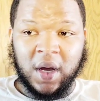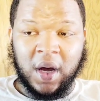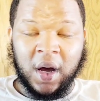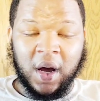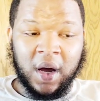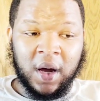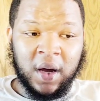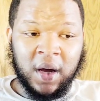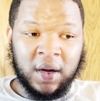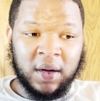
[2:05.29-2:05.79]

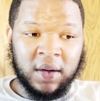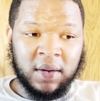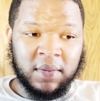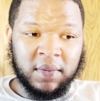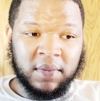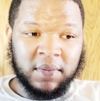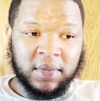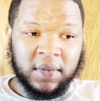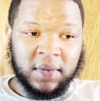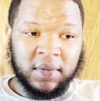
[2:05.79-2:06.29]

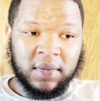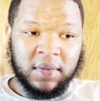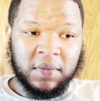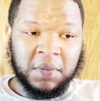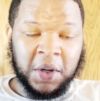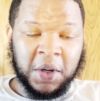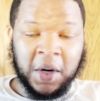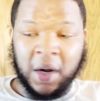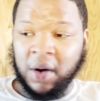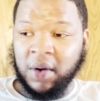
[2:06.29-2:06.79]
Um,
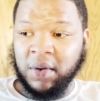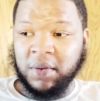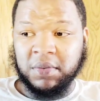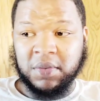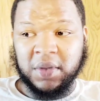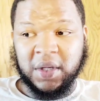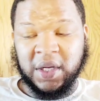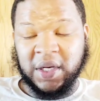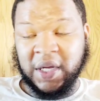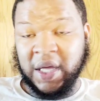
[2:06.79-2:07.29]
you know,
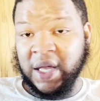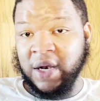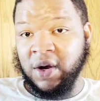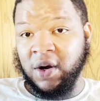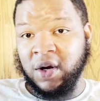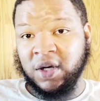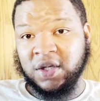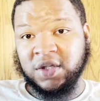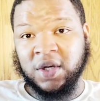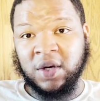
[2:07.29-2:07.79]
and then
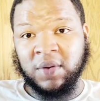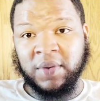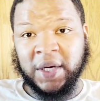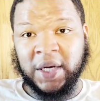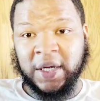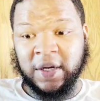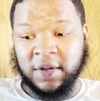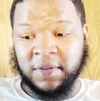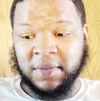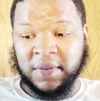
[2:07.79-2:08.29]
also with
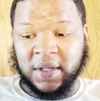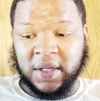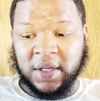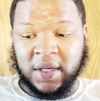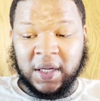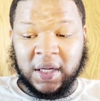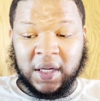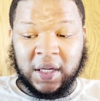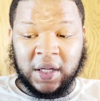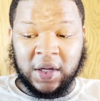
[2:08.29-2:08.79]
him,
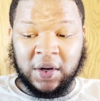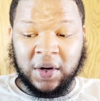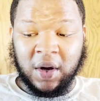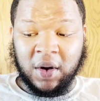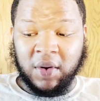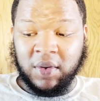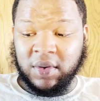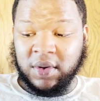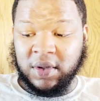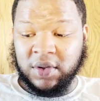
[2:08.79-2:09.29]
you
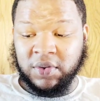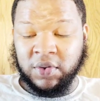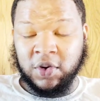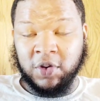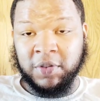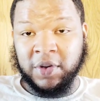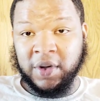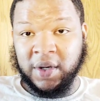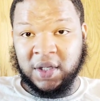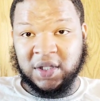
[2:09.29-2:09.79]
know,
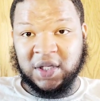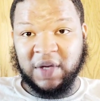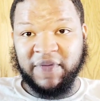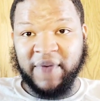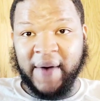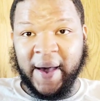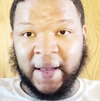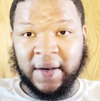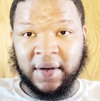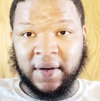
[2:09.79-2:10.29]
rumor is he
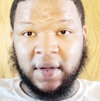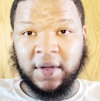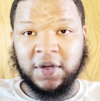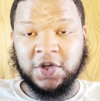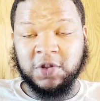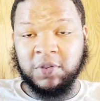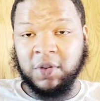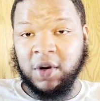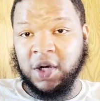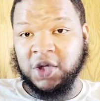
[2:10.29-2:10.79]
fighting
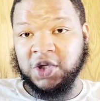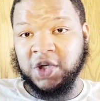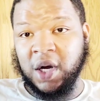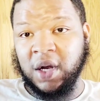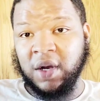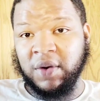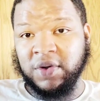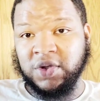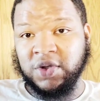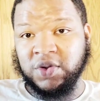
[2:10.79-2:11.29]
Jermall
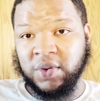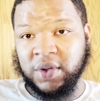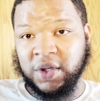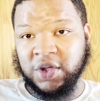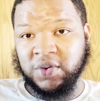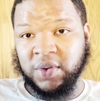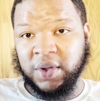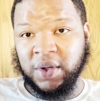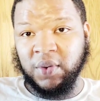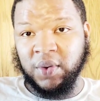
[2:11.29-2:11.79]
Charlo in
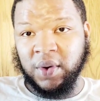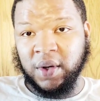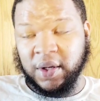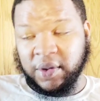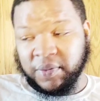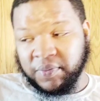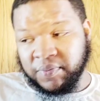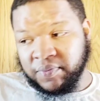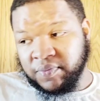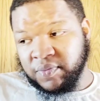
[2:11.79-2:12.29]

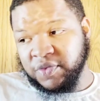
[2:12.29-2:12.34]
2021.